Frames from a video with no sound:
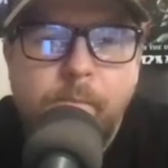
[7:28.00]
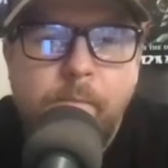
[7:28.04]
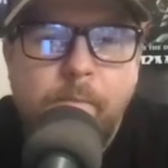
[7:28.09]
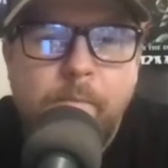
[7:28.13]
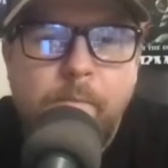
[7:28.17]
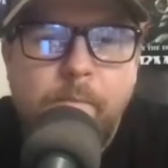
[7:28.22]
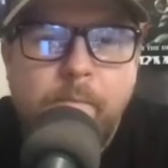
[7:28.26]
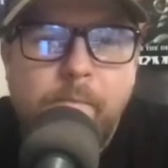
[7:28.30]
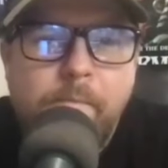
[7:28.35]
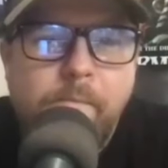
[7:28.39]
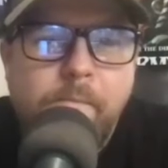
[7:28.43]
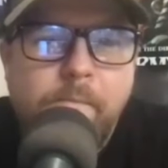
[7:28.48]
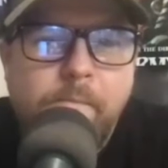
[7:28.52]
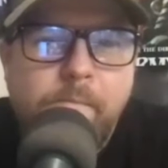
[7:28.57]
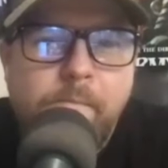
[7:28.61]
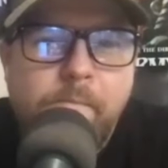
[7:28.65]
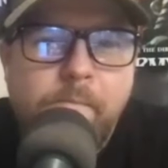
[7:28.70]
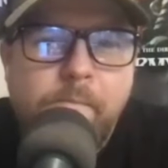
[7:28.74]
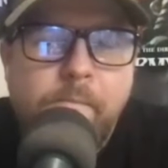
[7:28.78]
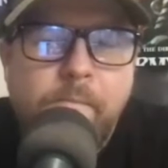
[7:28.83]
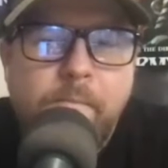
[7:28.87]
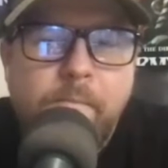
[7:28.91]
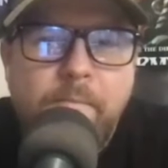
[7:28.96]

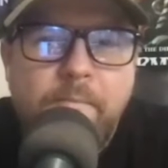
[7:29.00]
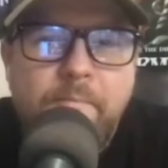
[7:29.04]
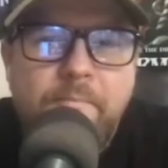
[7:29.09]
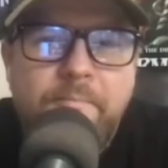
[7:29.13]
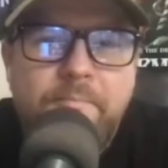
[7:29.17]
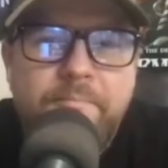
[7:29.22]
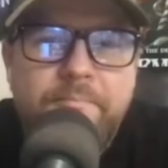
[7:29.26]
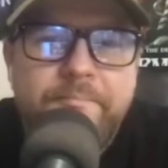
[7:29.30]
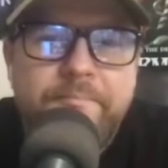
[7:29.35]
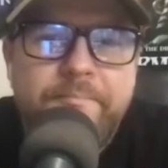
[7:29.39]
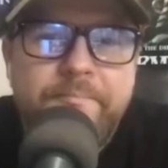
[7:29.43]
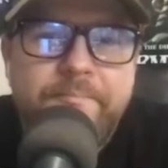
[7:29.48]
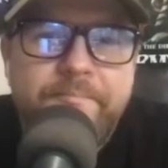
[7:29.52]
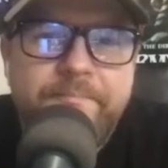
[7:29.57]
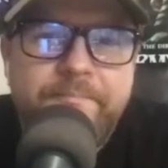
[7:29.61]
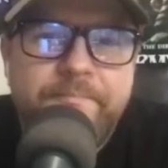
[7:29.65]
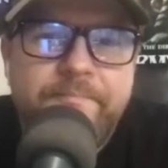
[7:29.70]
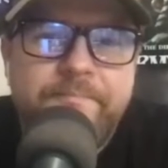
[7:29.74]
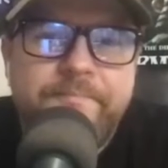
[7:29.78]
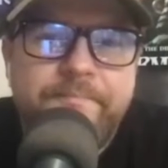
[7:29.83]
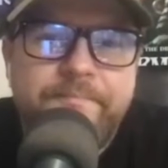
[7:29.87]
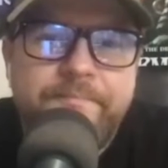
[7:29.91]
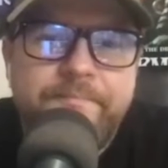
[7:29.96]

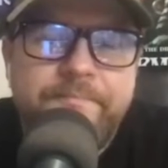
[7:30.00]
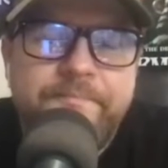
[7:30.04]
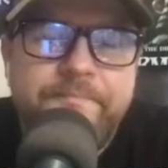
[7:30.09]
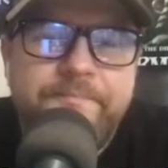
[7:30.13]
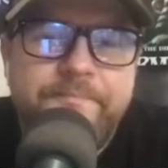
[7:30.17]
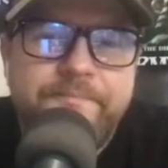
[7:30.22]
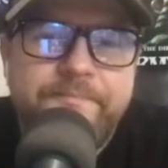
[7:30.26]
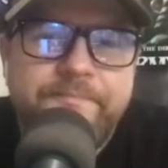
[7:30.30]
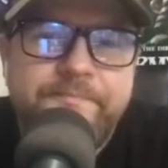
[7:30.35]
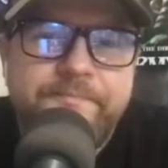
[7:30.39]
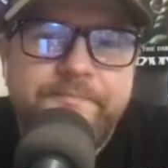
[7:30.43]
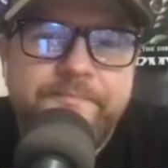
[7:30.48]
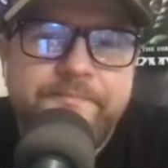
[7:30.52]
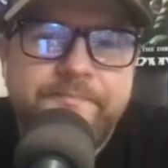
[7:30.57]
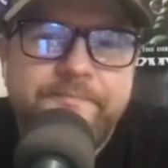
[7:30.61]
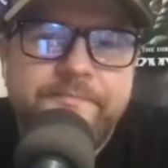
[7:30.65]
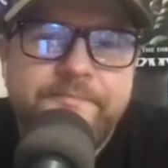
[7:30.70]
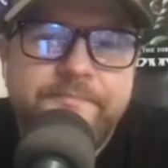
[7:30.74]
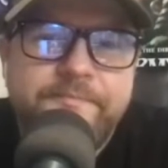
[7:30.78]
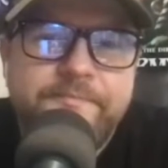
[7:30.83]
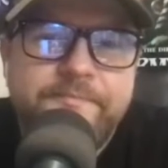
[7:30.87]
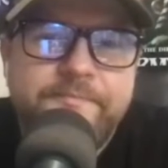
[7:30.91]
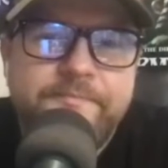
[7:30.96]

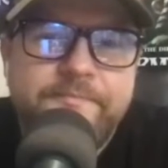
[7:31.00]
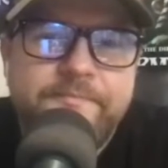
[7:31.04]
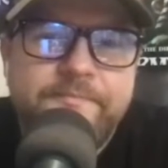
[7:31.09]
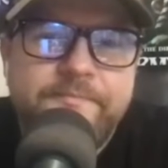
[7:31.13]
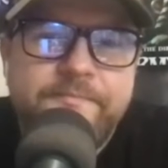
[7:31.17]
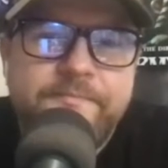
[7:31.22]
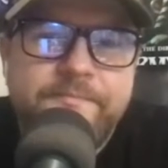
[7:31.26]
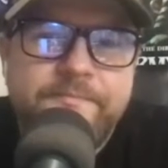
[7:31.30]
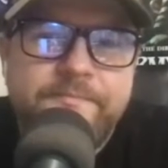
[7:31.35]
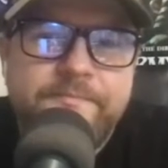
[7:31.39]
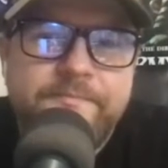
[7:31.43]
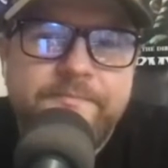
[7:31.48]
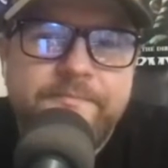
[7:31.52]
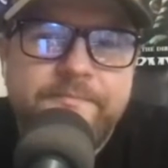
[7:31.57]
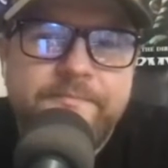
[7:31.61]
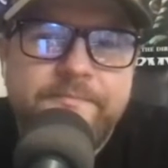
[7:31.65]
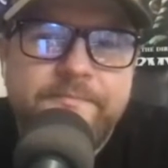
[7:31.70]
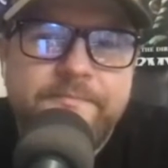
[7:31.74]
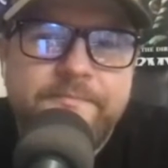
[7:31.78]
This person isn't speaking.